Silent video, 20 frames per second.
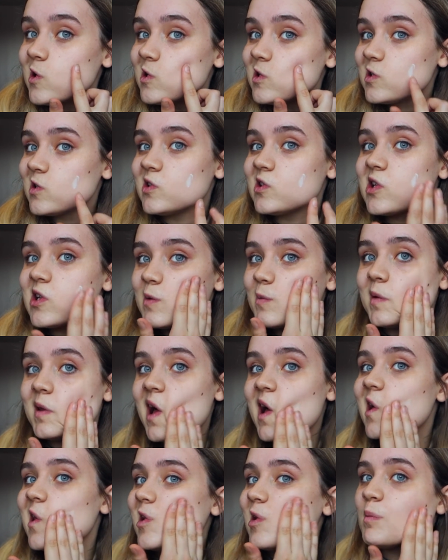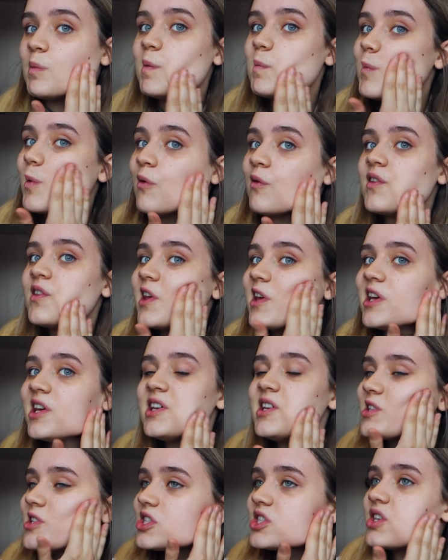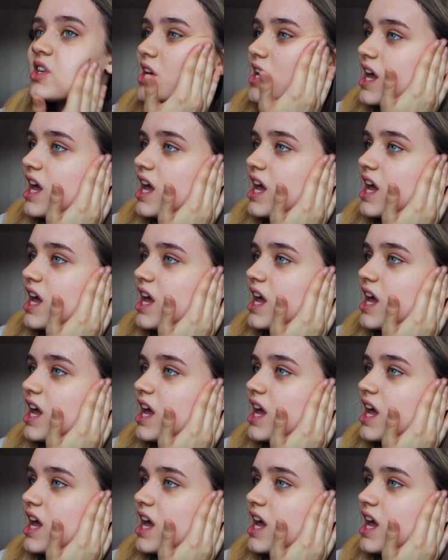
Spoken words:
So I'm just going to apply a little bit more of this.